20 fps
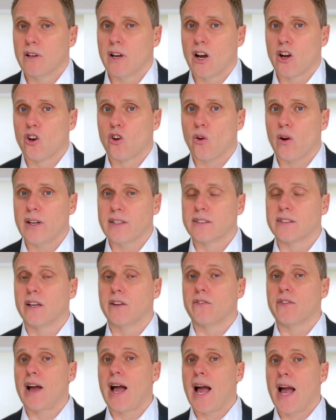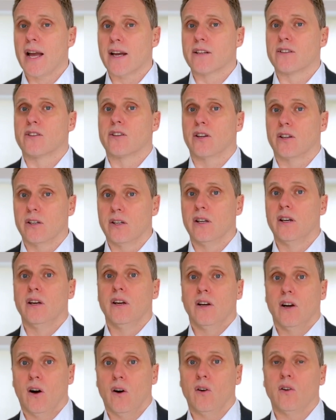aggressive action
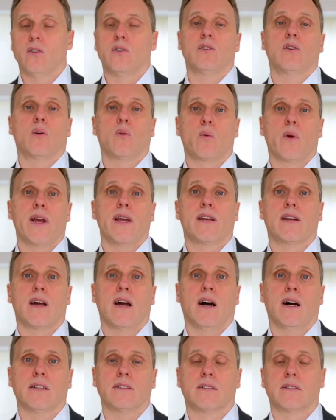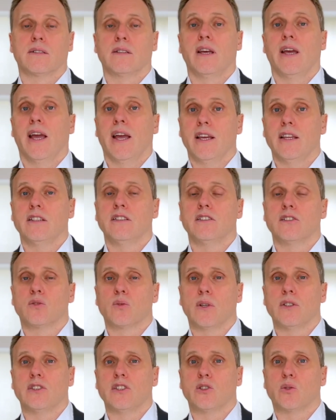on rate cuts in
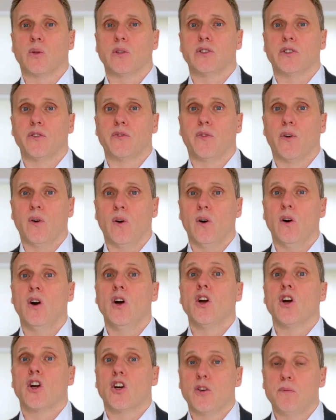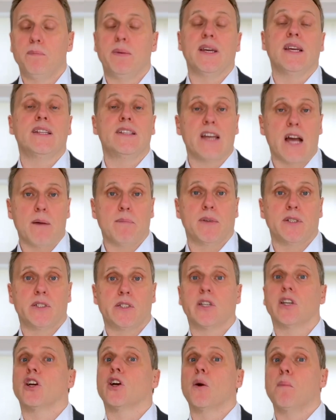2024 could be
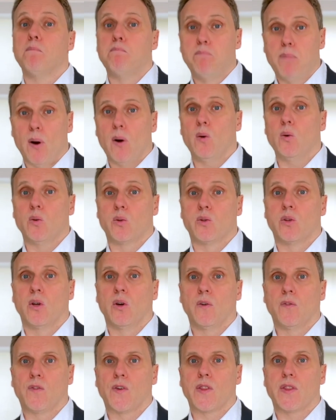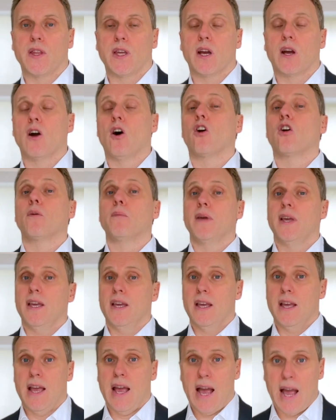damaging both for the
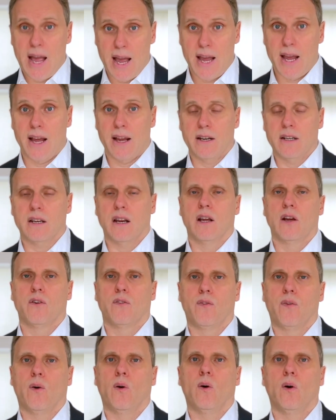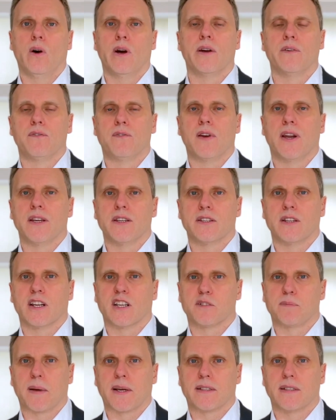economy and for inflation
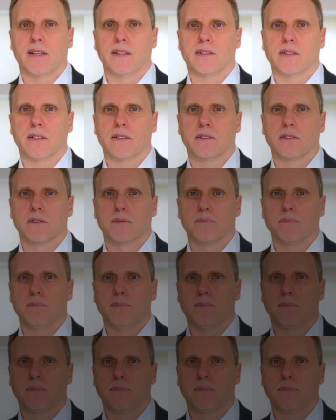expectations.